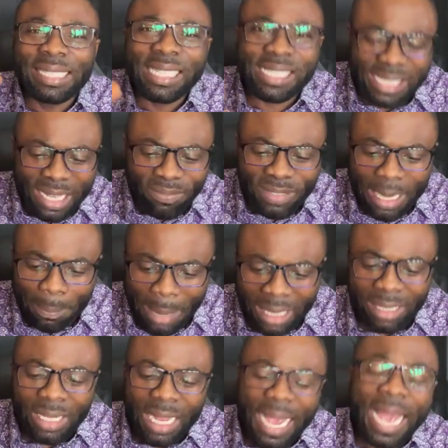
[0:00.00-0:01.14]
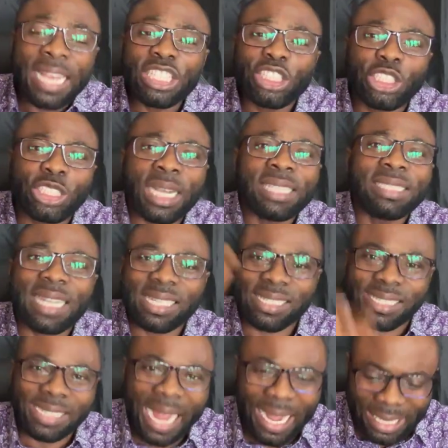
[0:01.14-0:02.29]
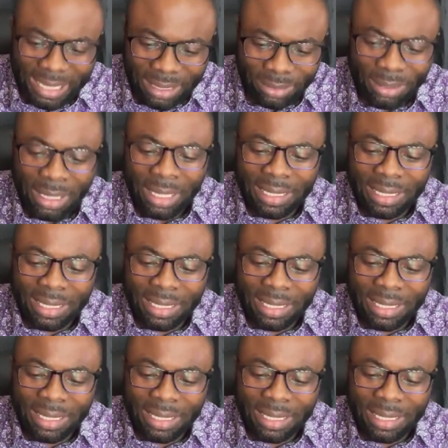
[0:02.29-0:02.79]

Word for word: deceived the man and changed the cycle,